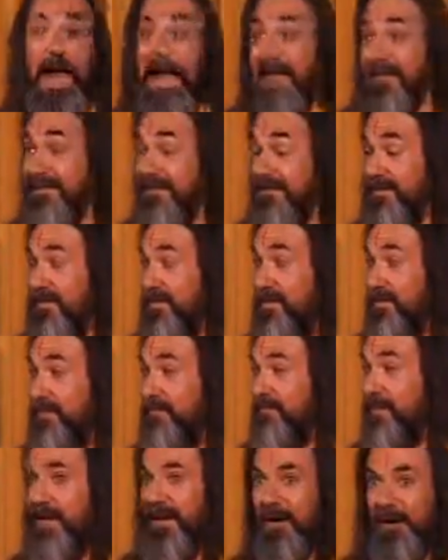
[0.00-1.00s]
and
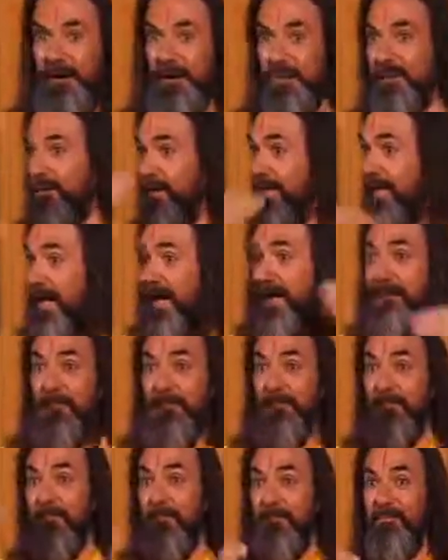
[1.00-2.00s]
being
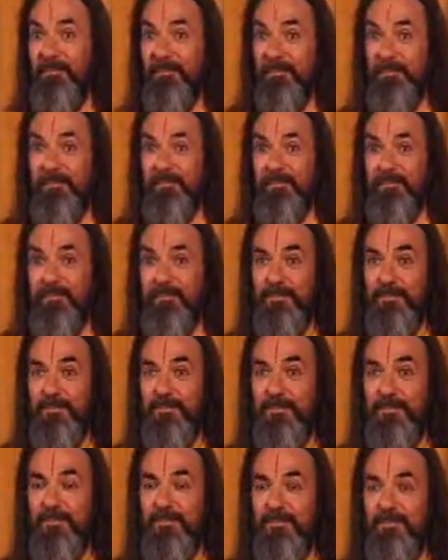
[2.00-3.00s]
overcome
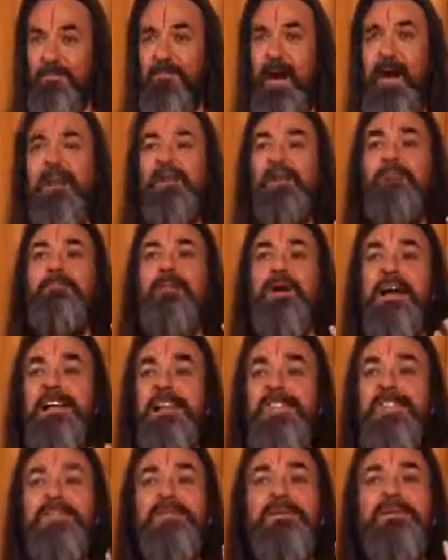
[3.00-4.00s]
by the
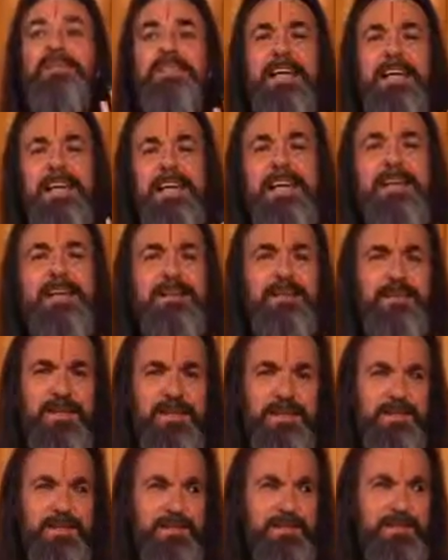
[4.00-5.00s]
pressures of daily
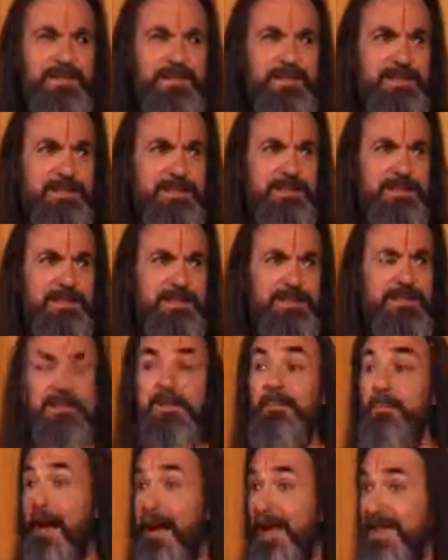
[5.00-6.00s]
living, the
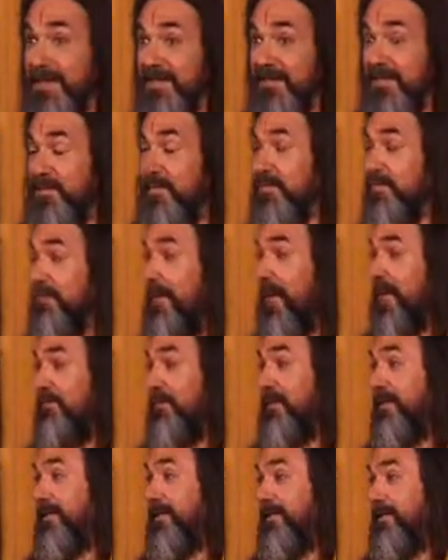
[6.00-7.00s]
demands of the
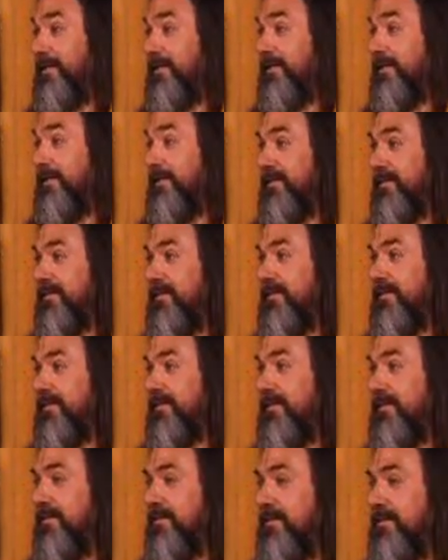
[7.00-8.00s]
family,
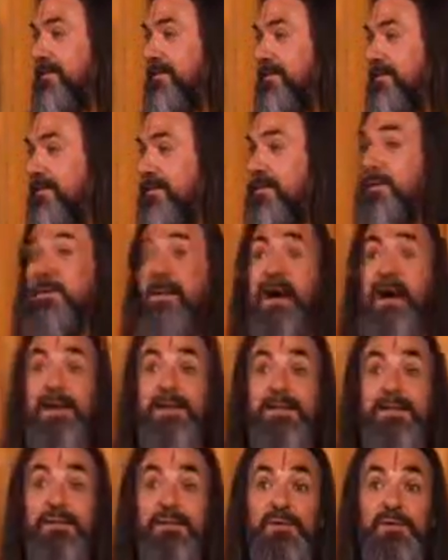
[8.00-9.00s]
the
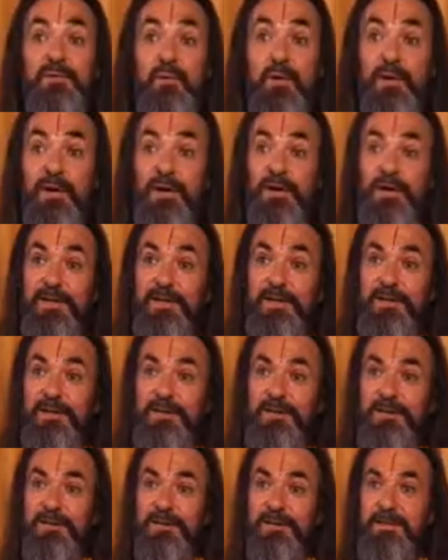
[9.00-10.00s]
demands of work,
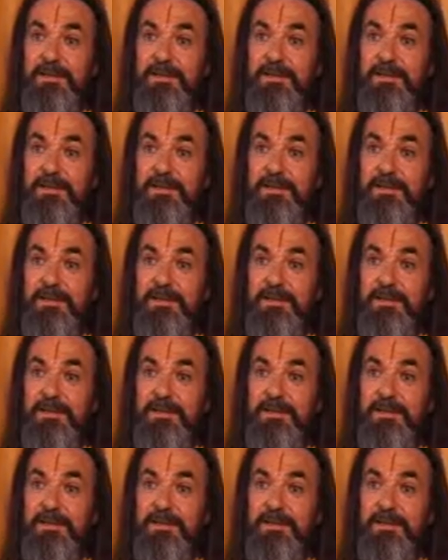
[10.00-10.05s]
